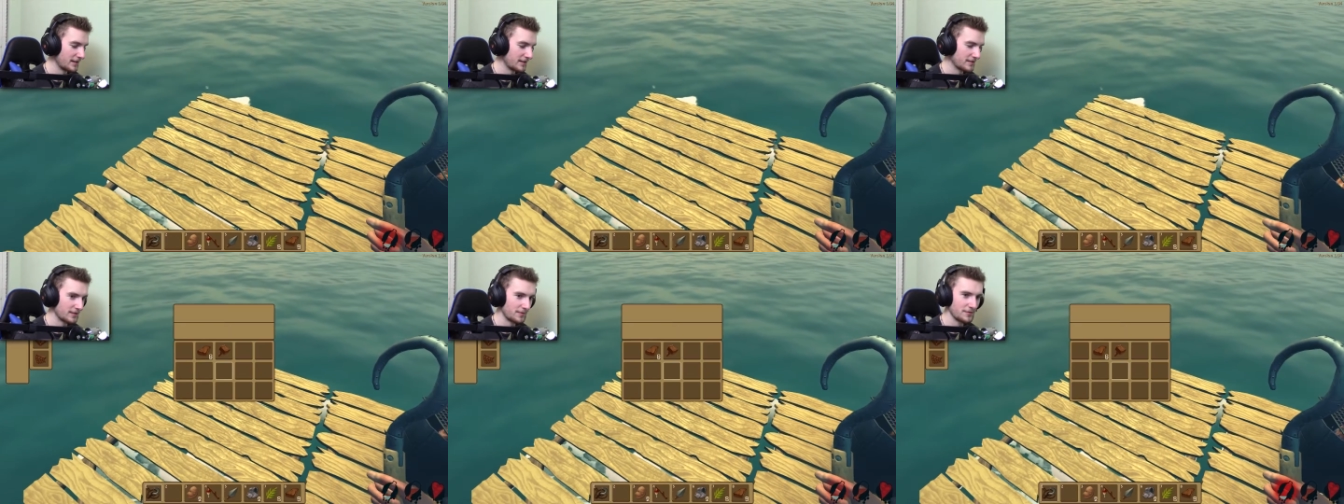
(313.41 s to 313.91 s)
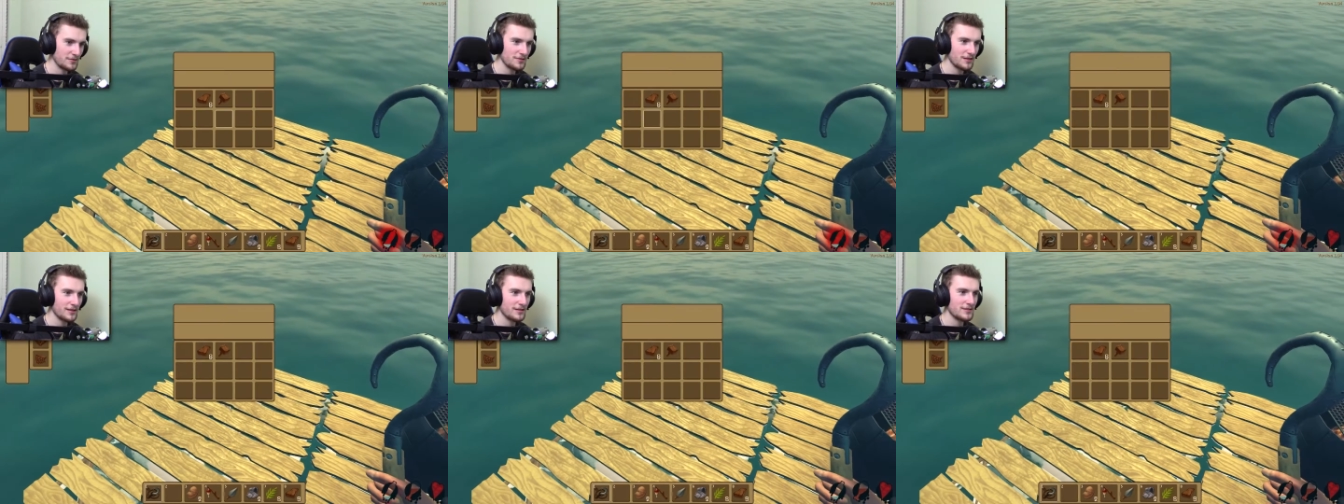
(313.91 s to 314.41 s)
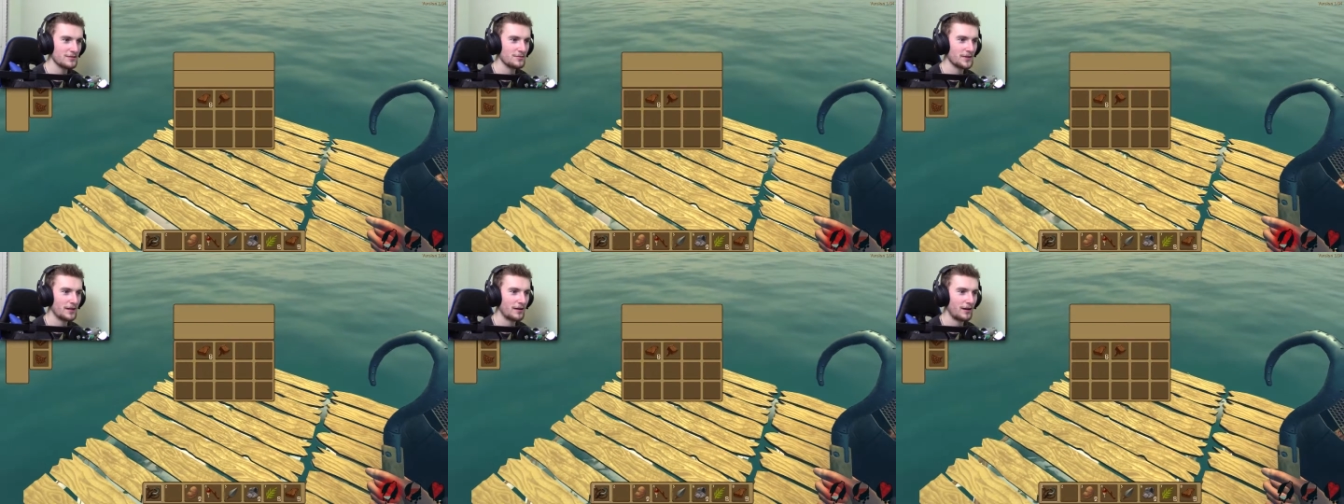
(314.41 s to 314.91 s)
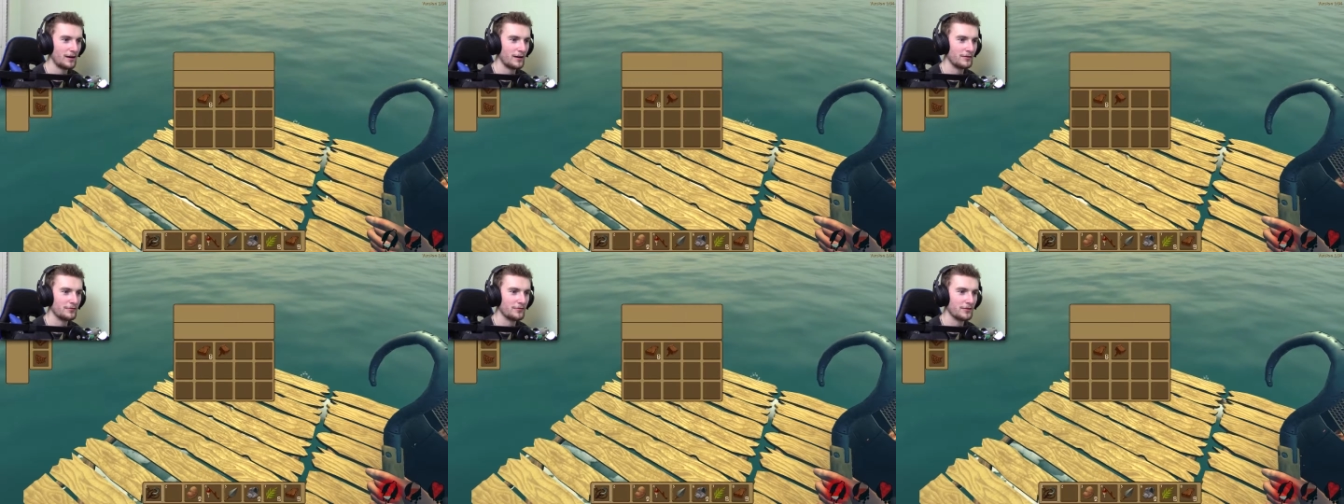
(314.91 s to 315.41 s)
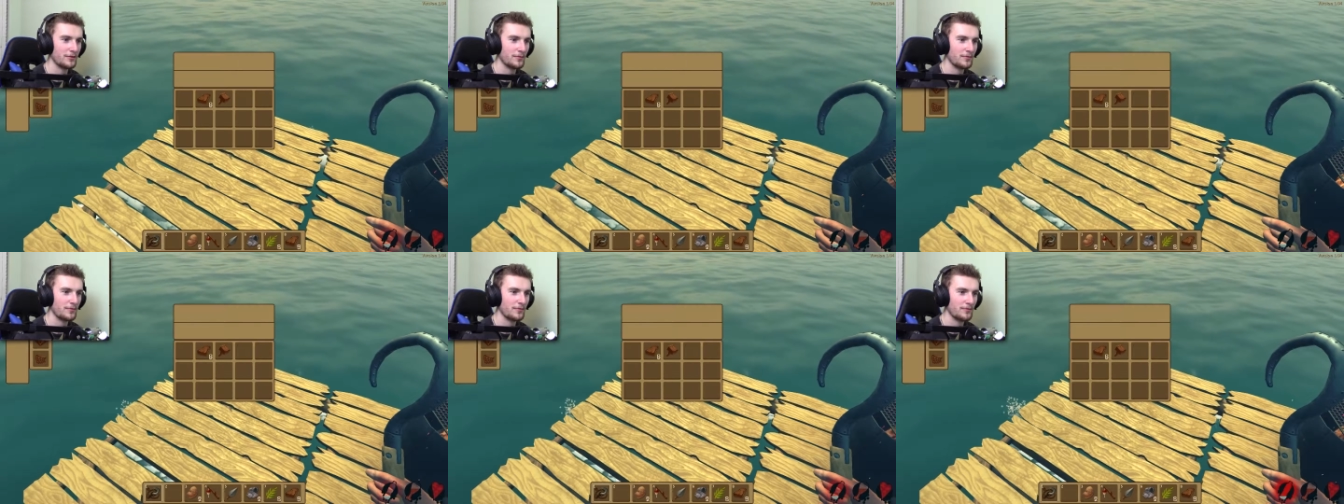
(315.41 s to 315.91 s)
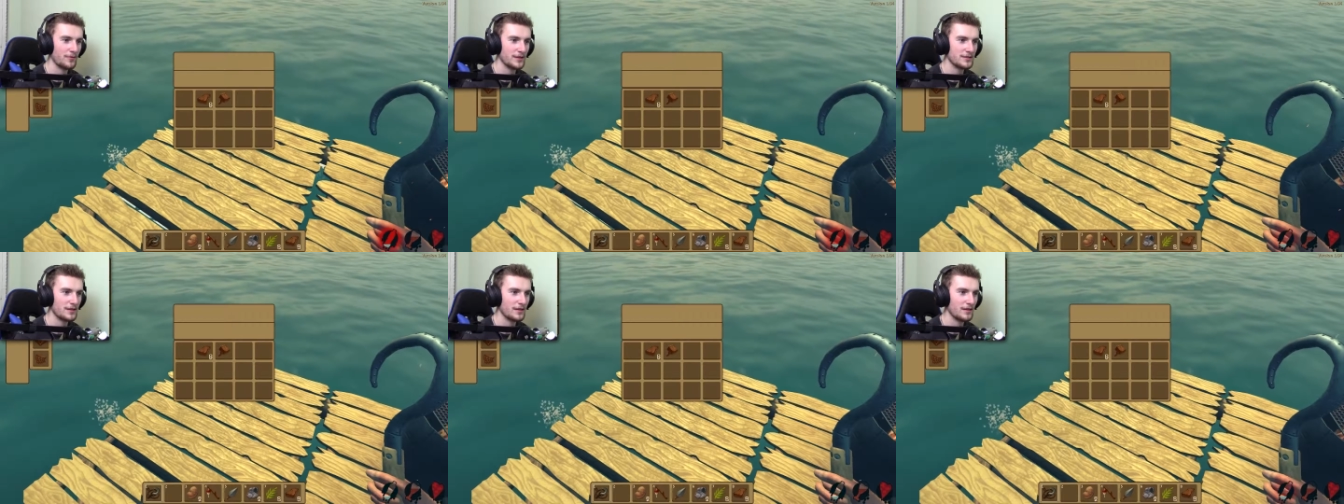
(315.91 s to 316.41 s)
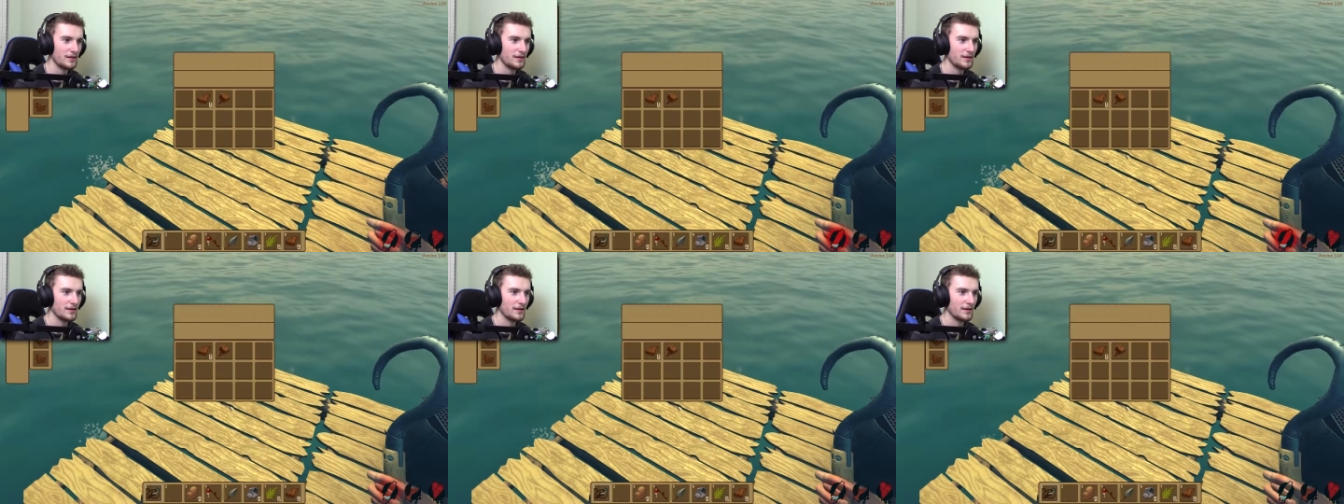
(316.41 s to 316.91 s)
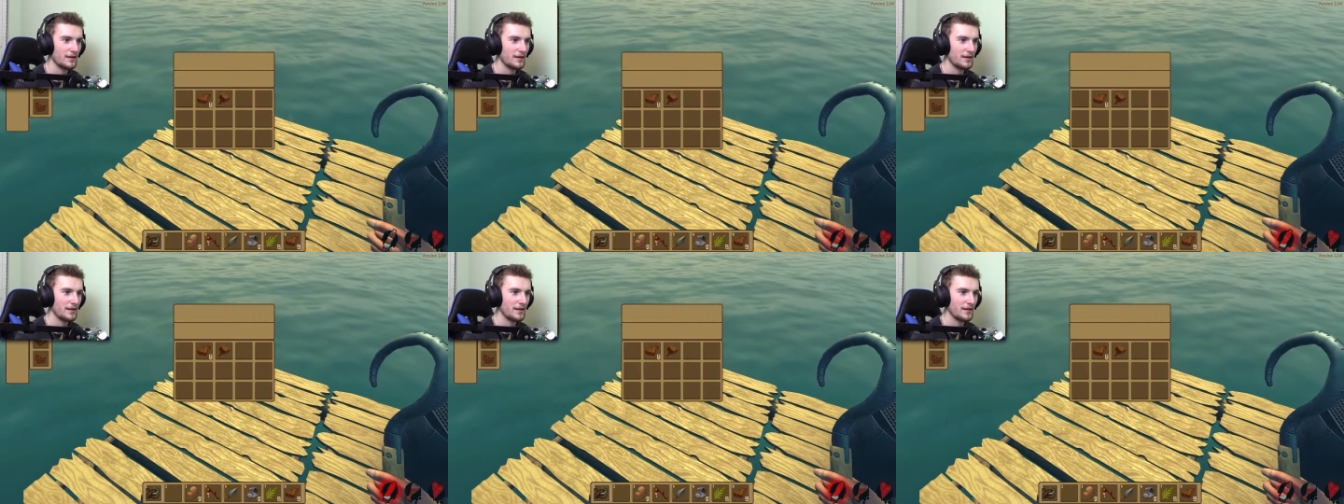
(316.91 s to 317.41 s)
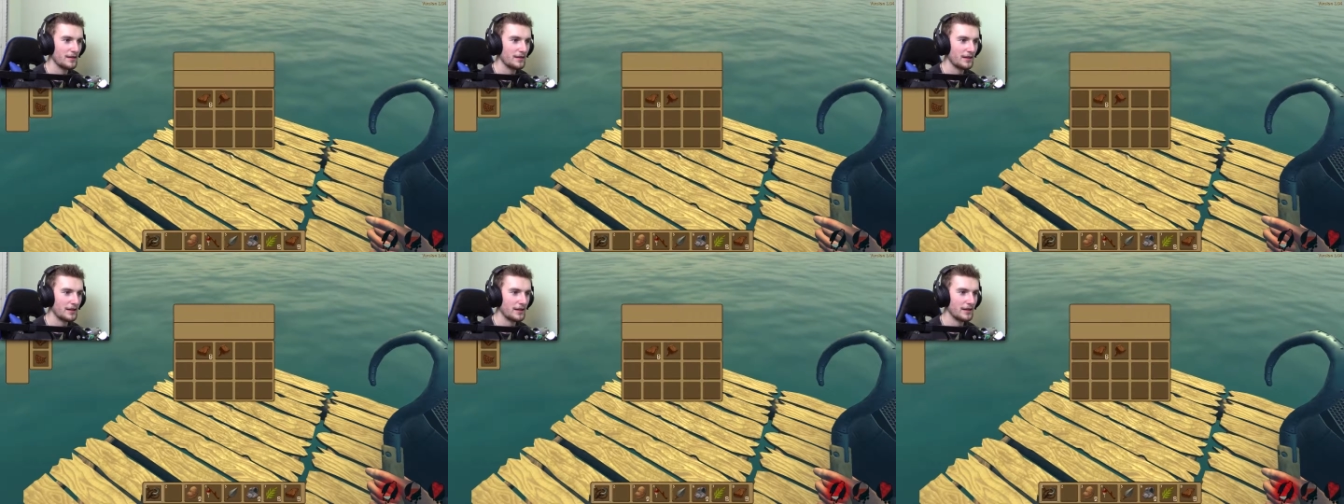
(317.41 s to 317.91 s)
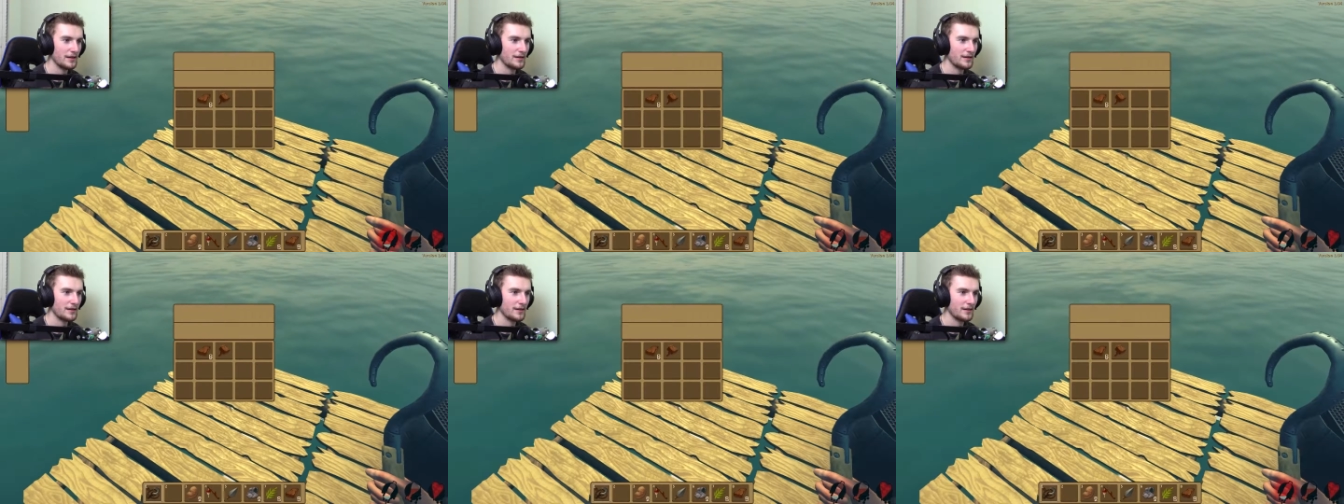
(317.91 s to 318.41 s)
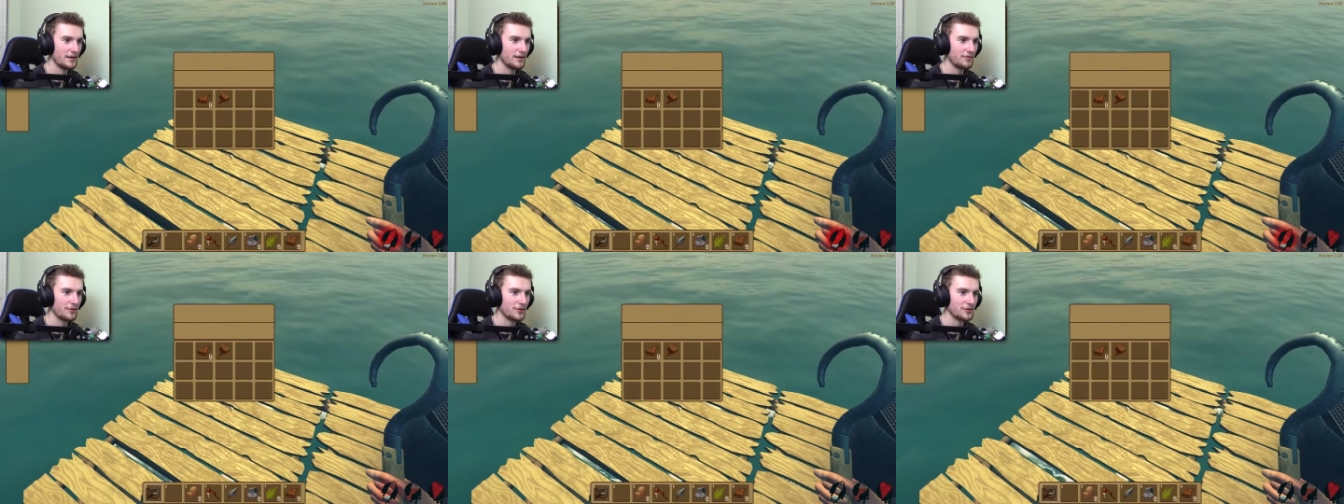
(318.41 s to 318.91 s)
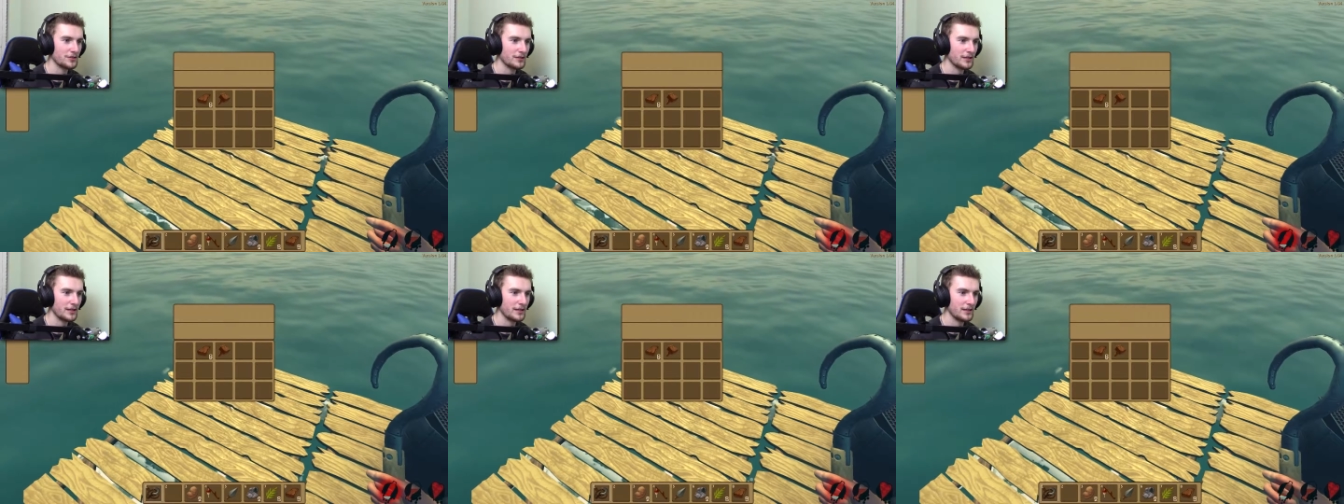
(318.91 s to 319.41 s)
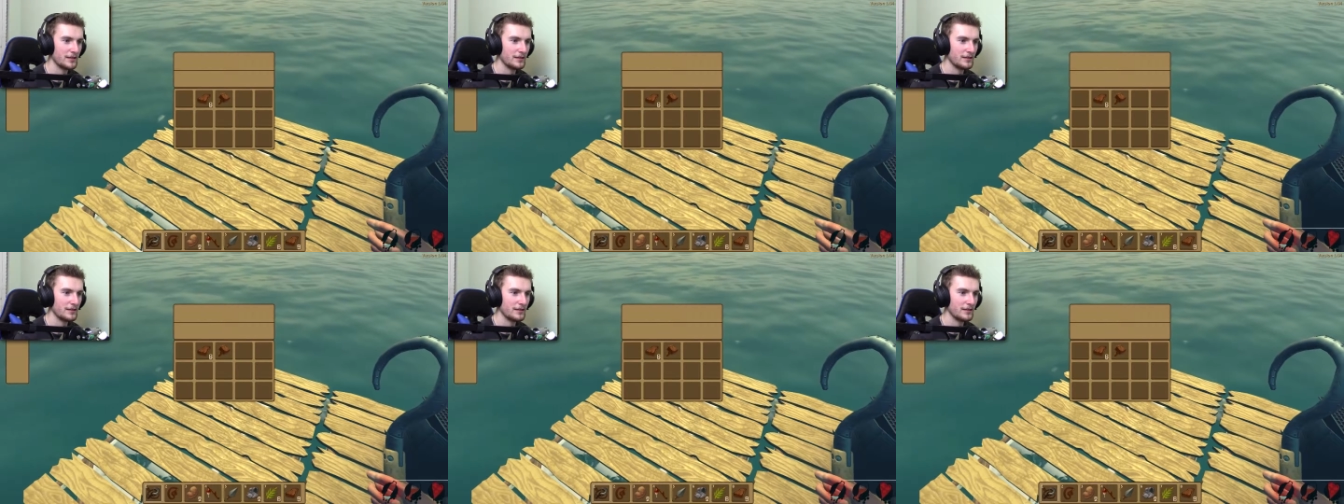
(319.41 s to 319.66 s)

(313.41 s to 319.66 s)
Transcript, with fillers: So we're just going to listen to me cough for the rest of the thing here, unfortunately.